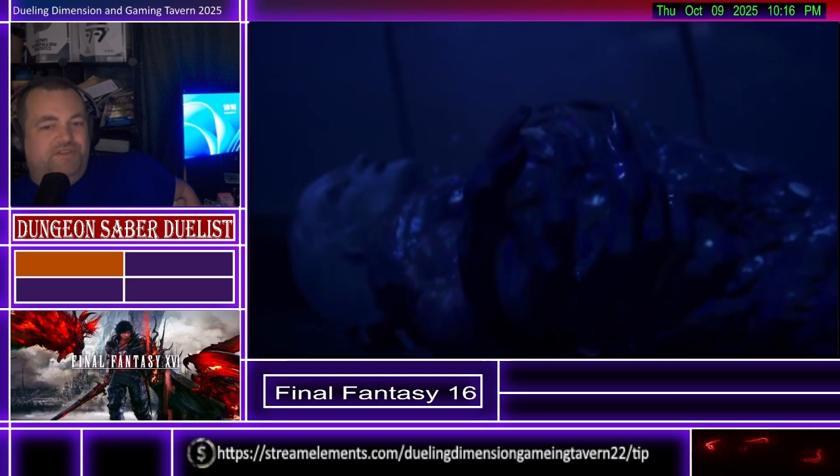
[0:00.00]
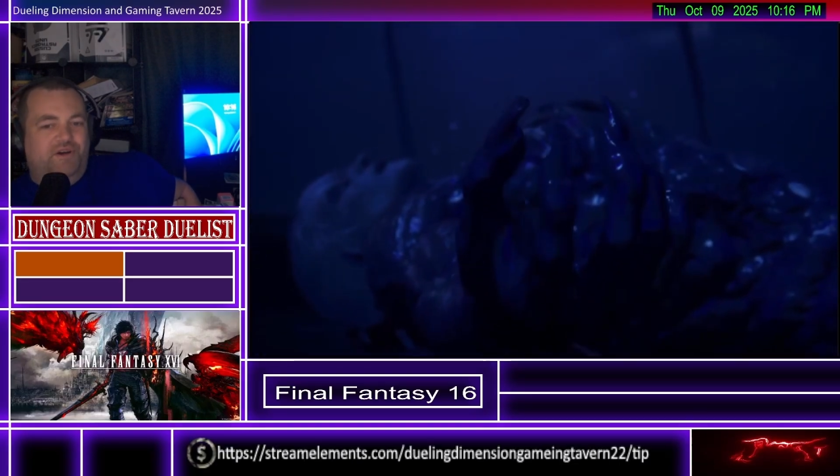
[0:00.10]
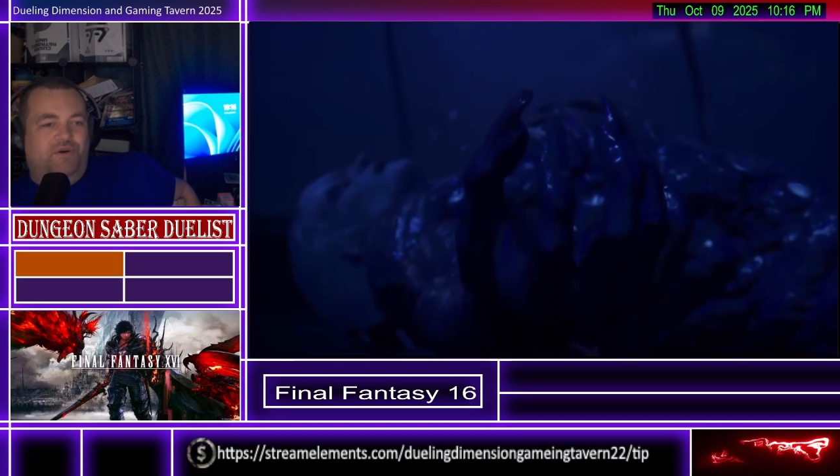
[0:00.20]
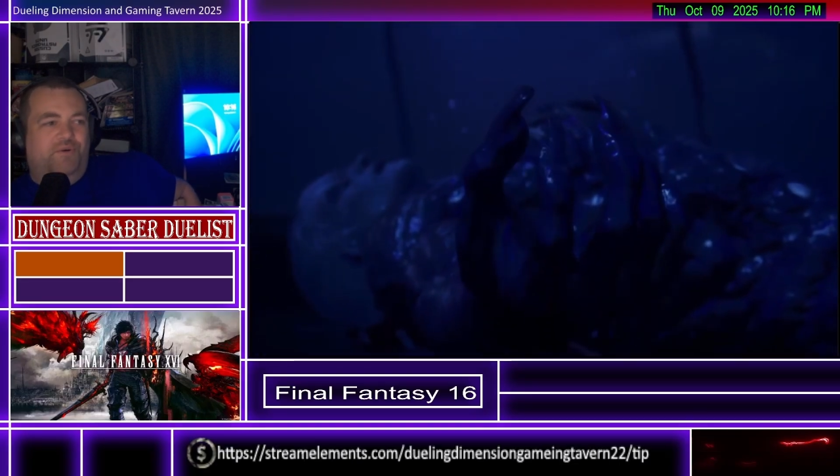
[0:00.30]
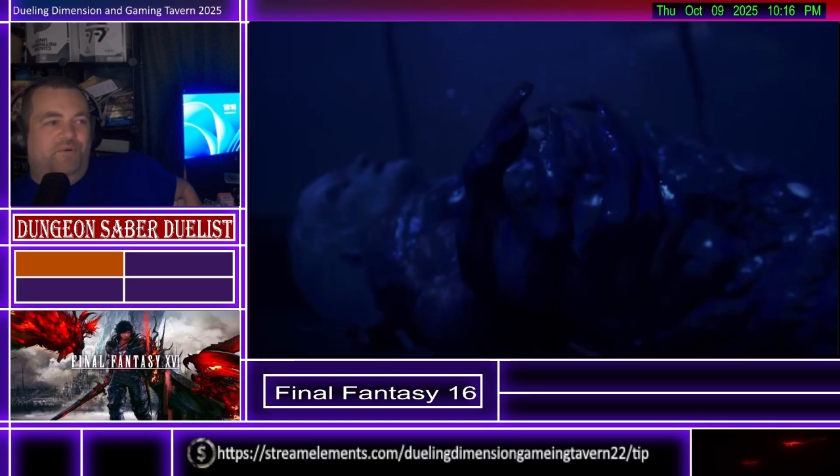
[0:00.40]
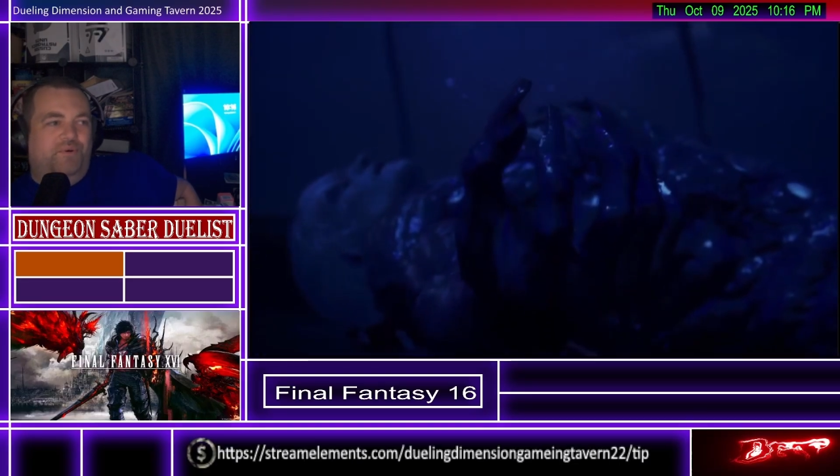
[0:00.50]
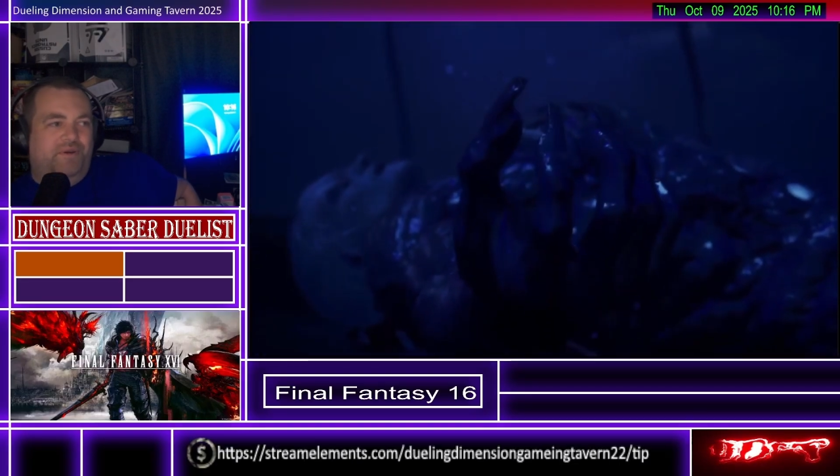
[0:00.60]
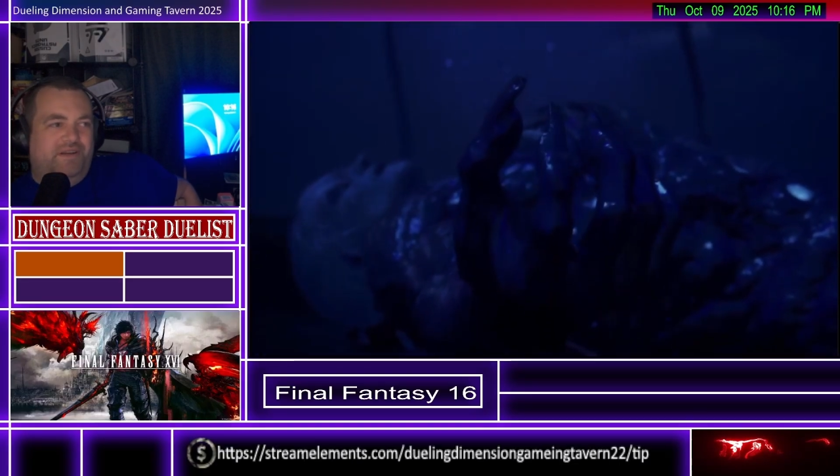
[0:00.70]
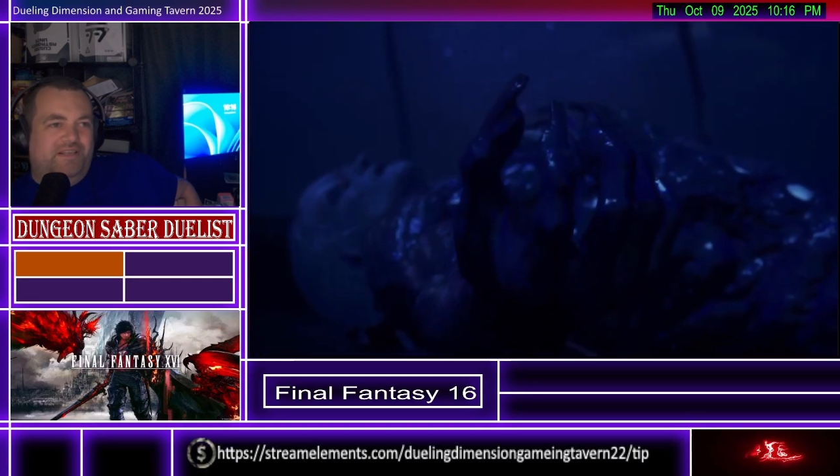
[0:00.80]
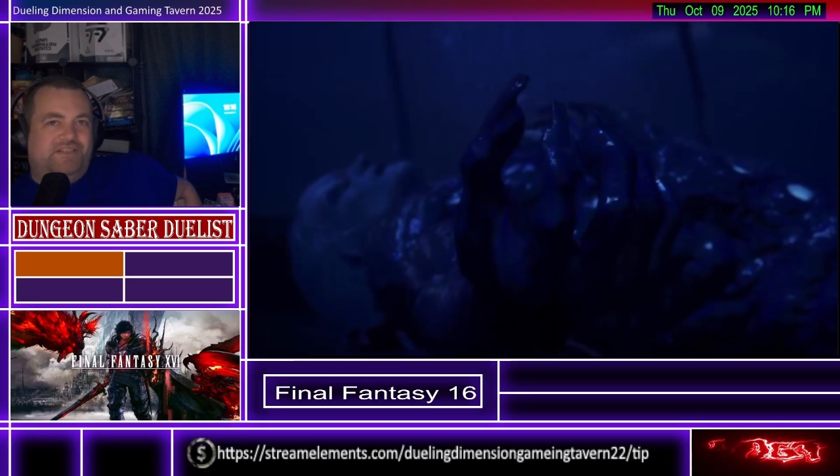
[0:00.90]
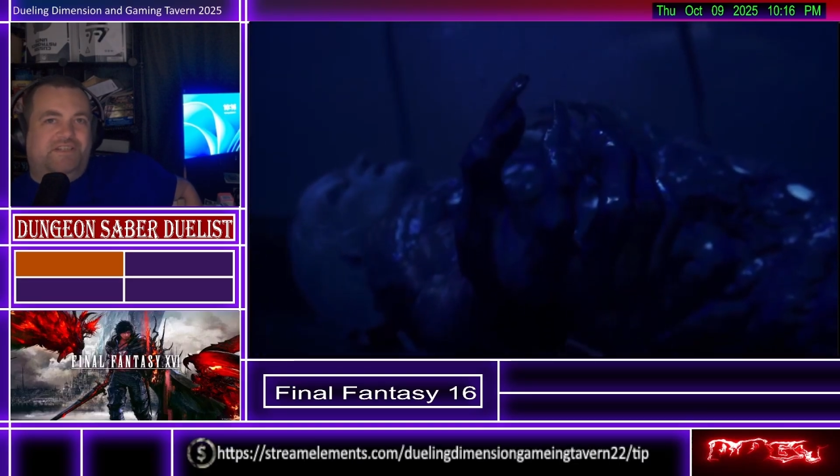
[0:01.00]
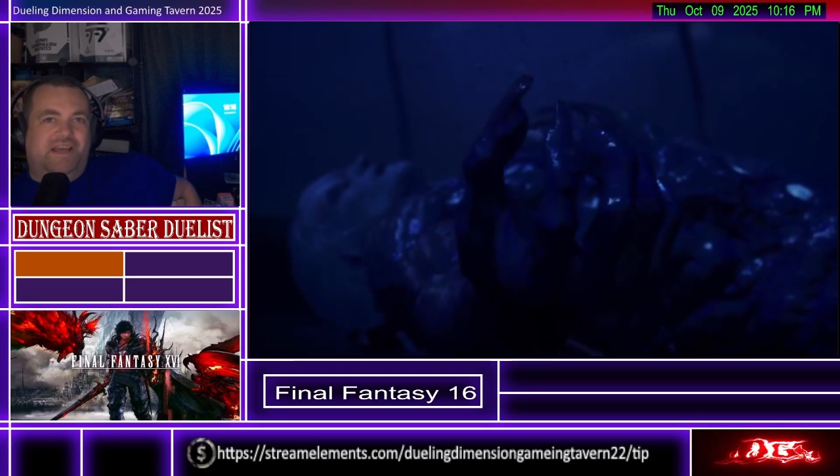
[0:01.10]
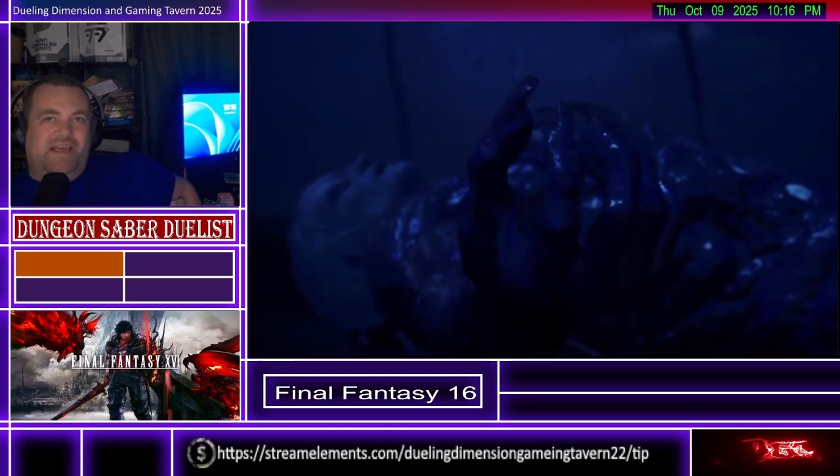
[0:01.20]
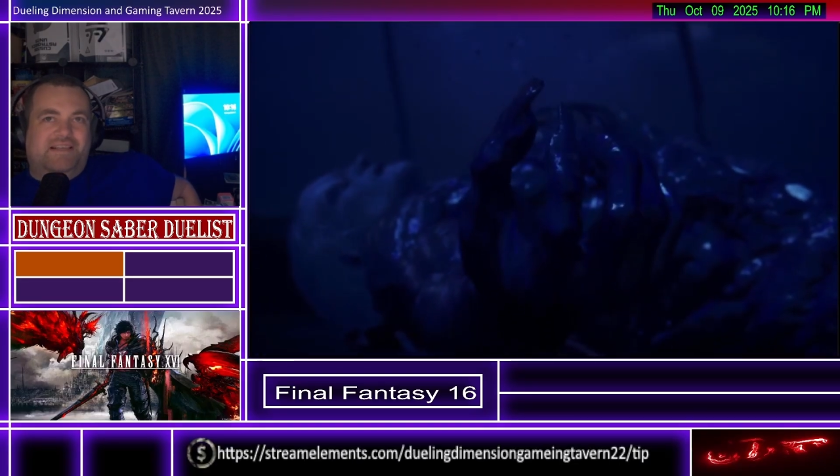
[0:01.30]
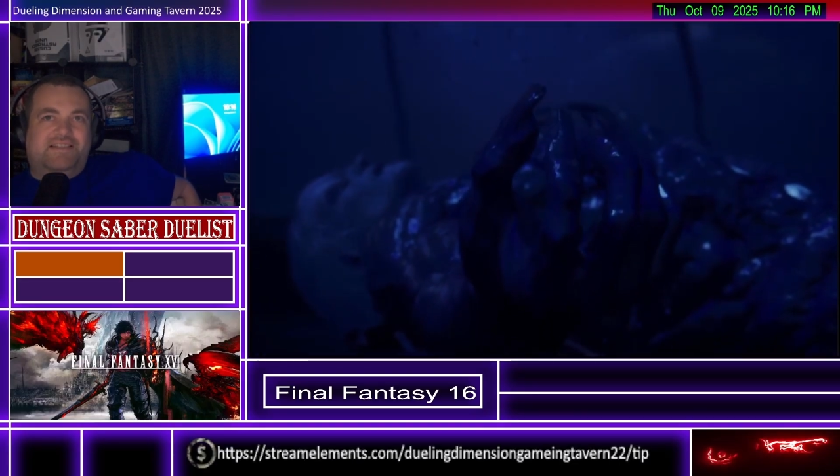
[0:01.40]
hole in his
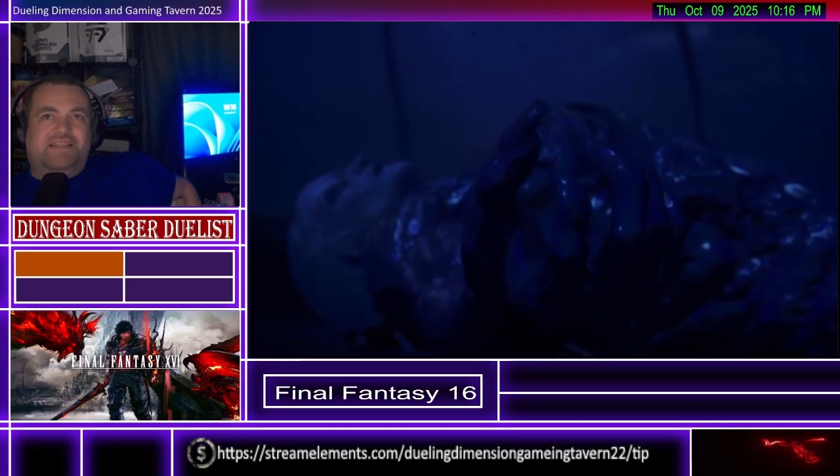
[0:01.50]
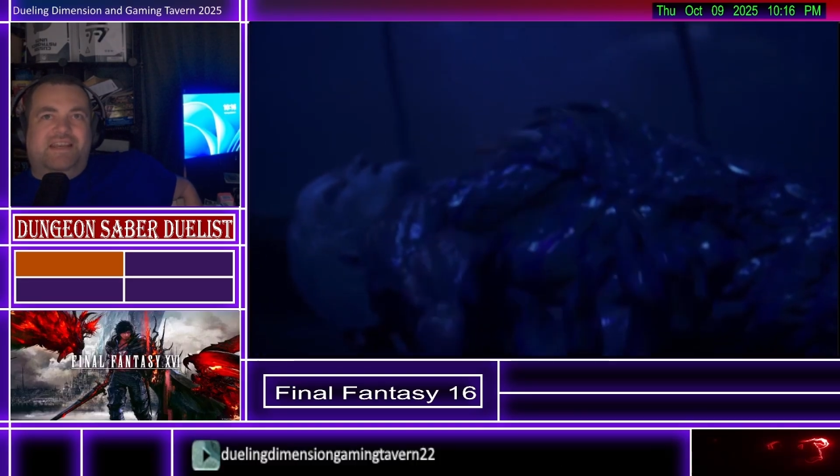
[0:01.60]
chest